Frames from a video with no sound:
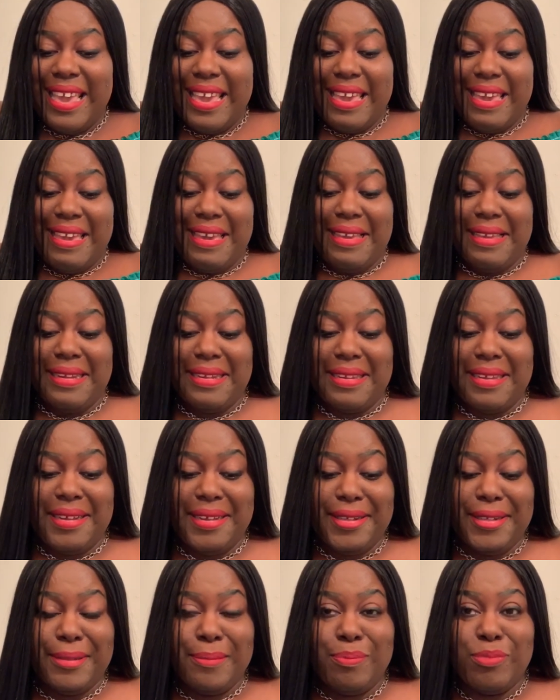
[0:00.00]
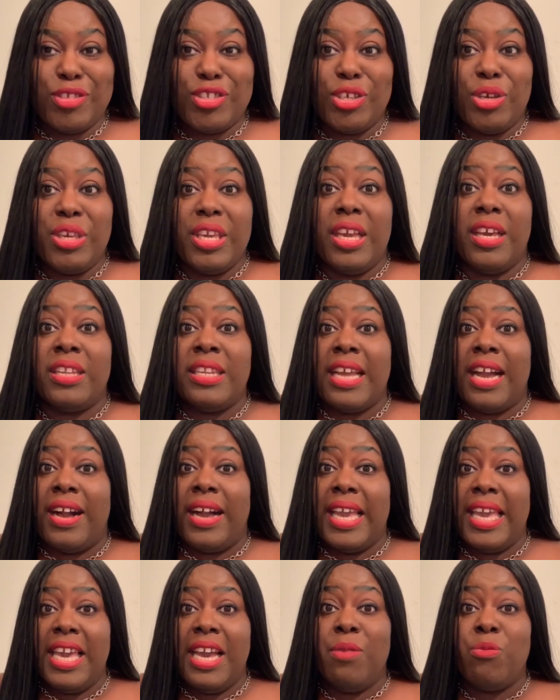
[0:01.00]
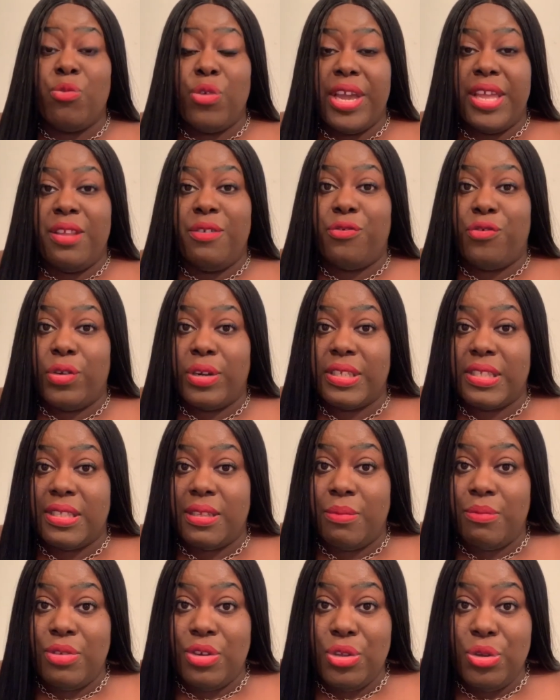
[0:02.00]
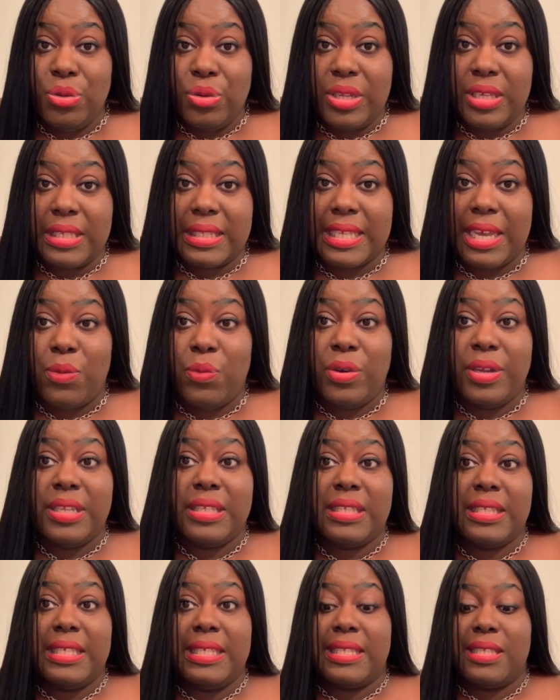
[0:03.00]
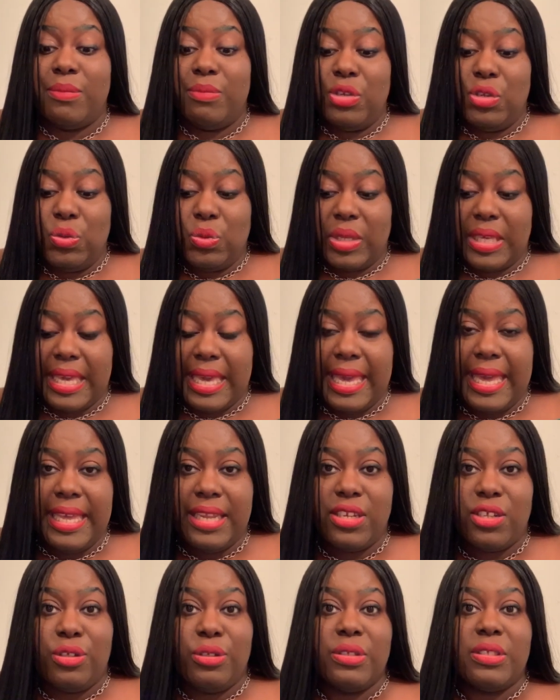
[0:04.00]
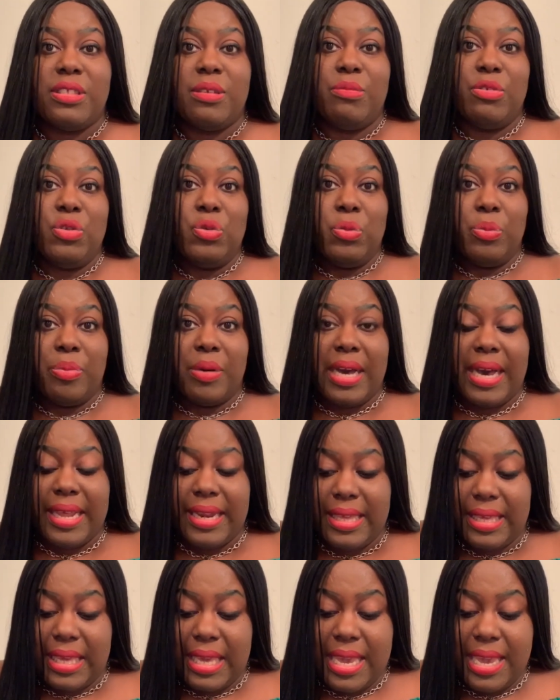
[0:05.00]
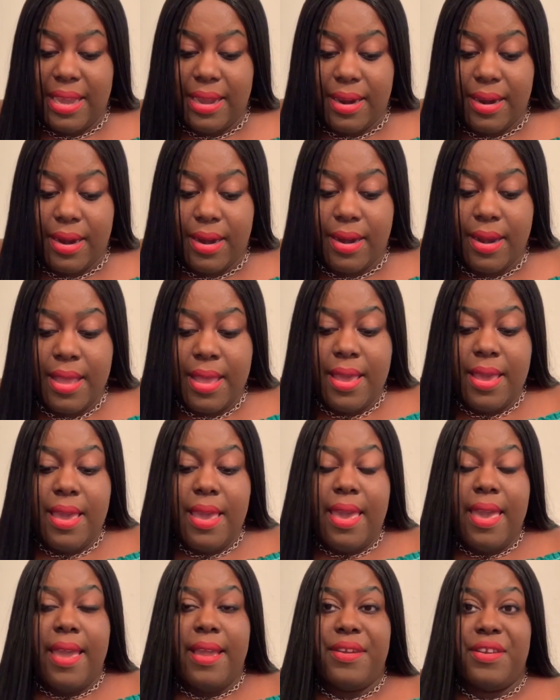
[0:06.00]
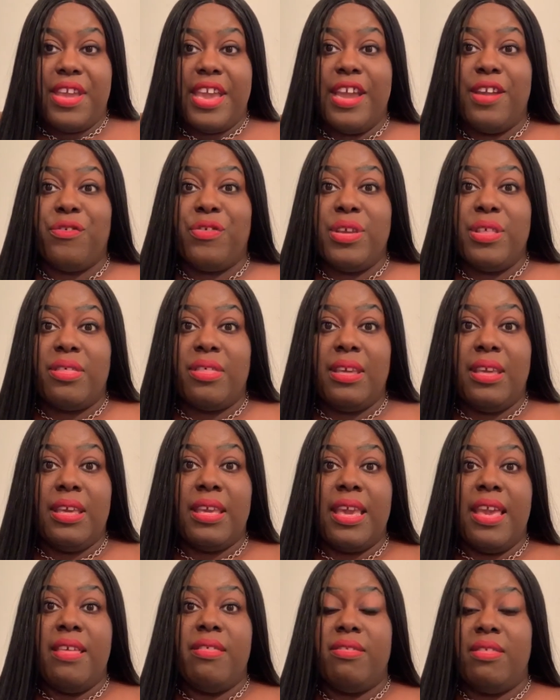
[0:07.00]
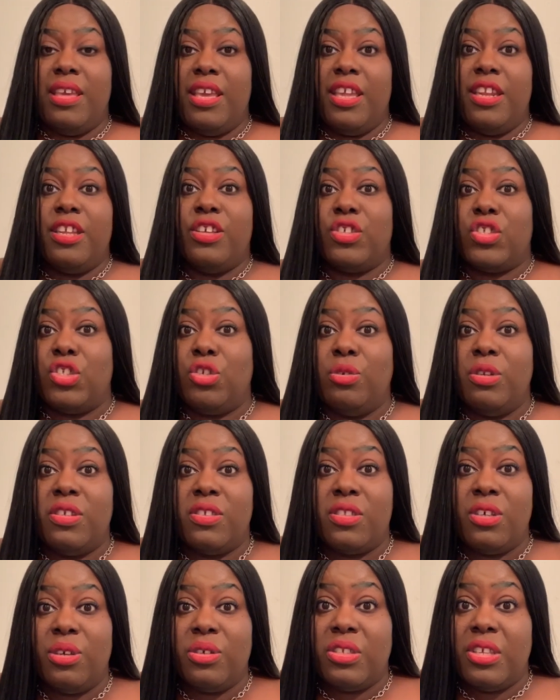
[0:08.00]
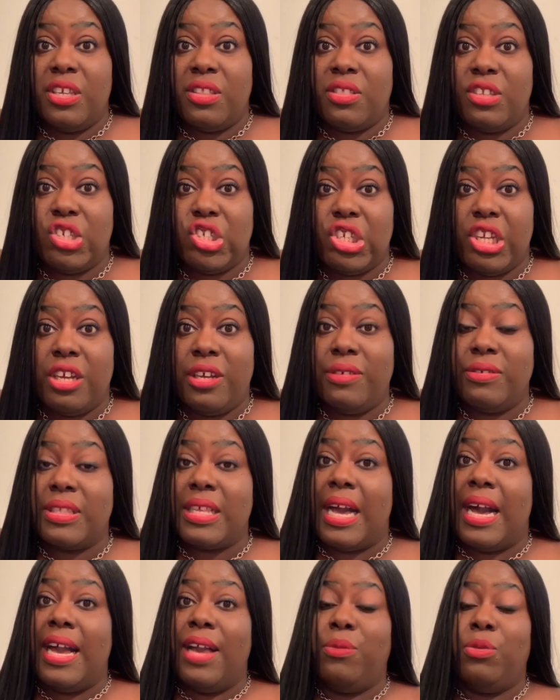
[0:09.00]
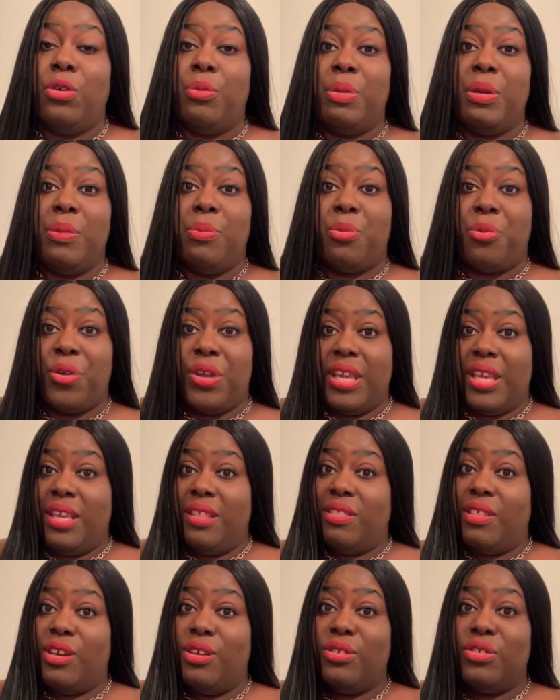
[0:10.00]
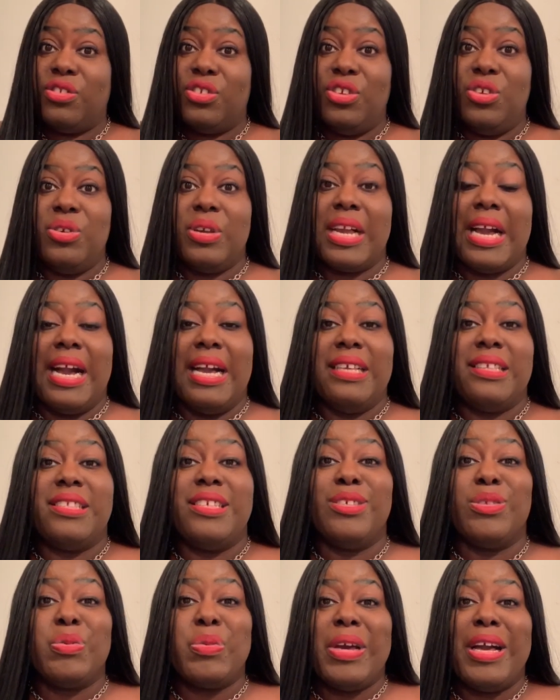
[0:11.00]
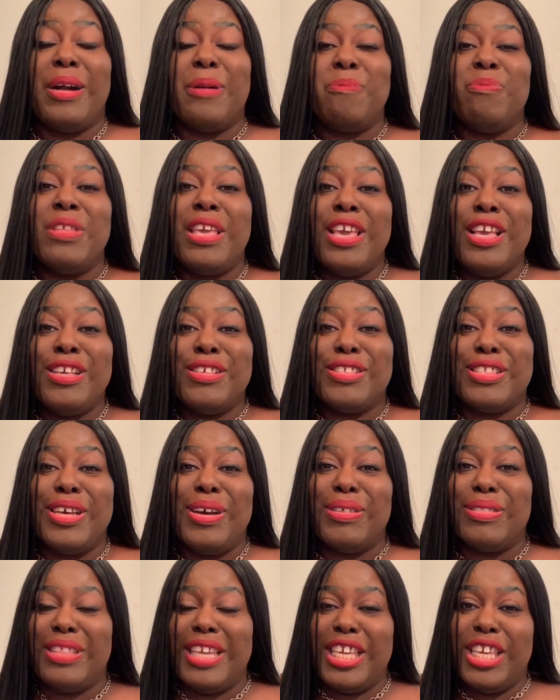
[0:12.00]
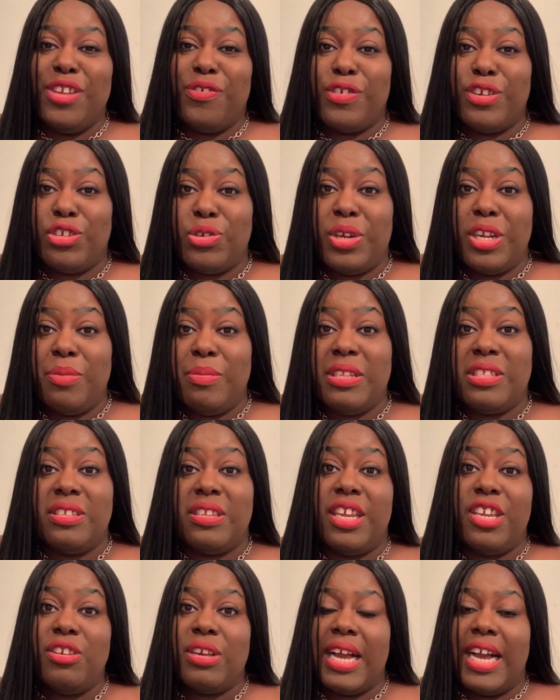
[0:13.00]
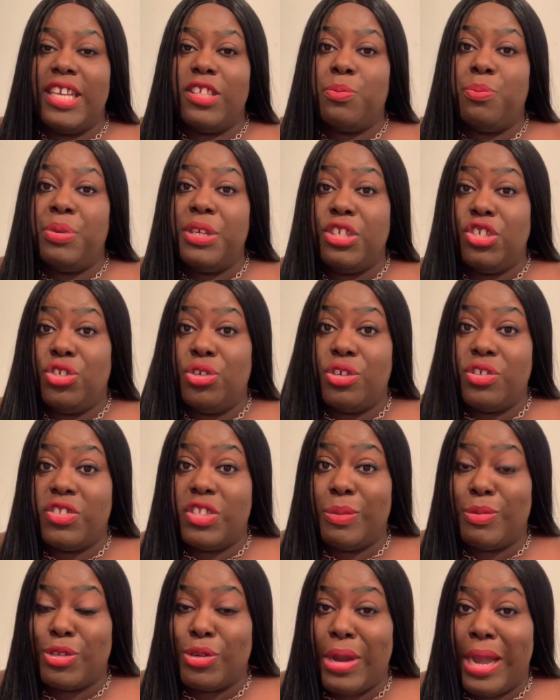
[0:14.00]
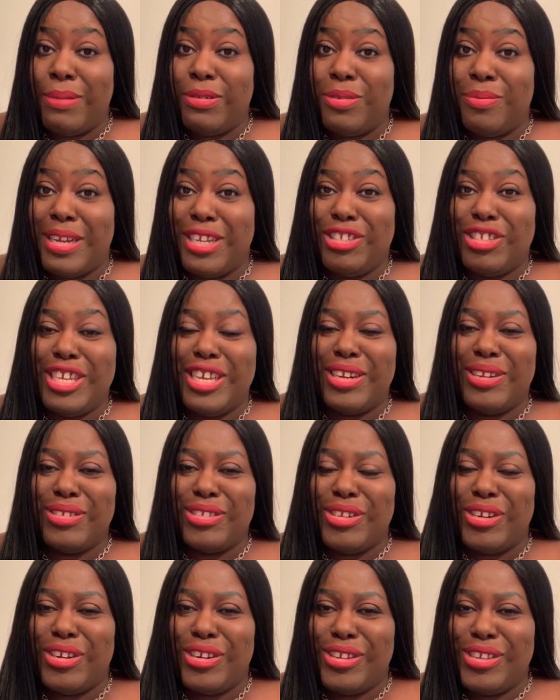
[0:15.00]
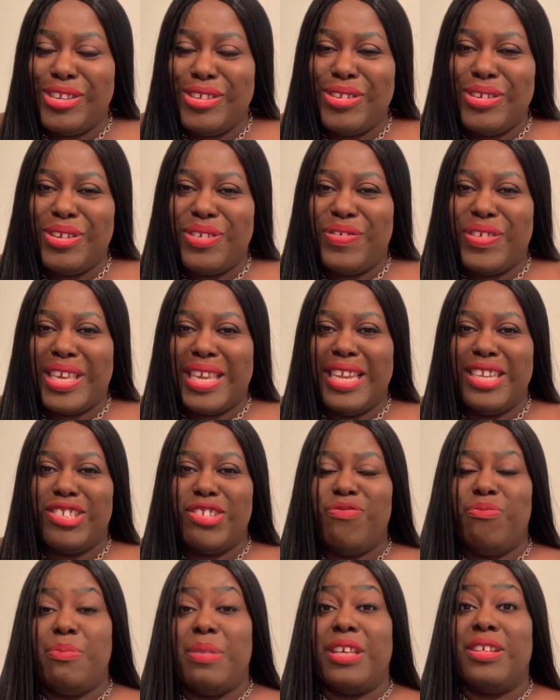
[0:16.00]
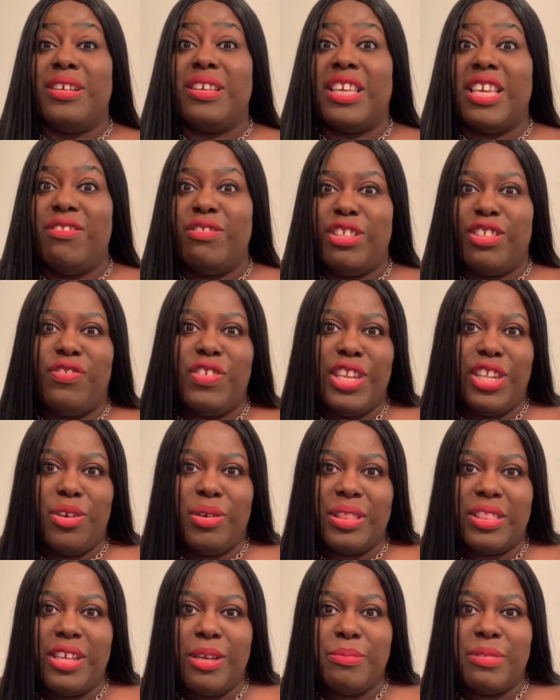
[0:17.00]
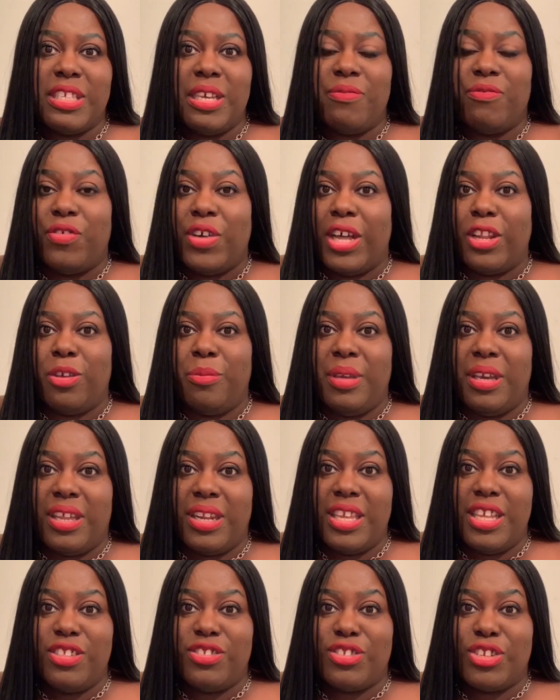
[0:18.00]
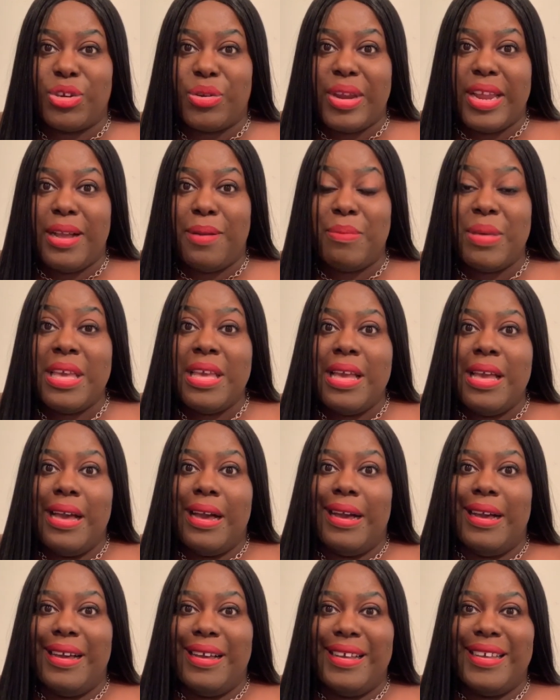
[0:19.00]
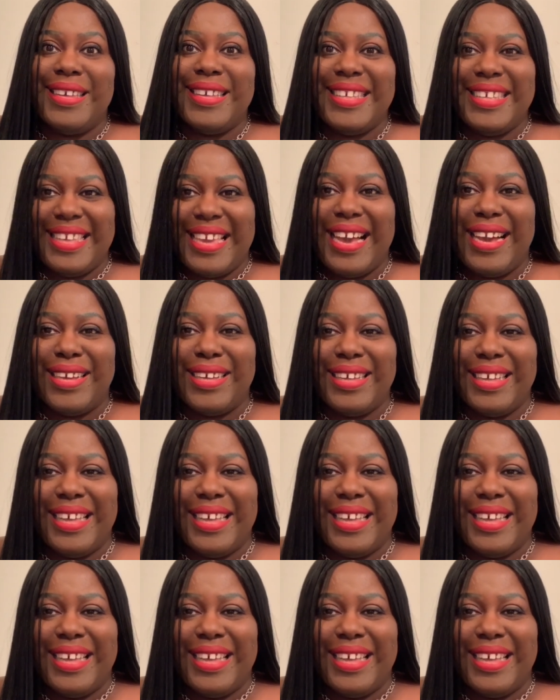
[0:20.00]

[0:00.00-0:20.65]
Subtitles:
And so yeah, now I am ready for some newness. I want to see some new candles, some new body care and everything. And then as soon as those hit the shelves, I will be bringing those to you guys as well. So thank you for joining me today. You guys, be sure to subscribe to my channel, turn on your notification bell, give this video a thumbs up, follow me on Instagram. Yeah.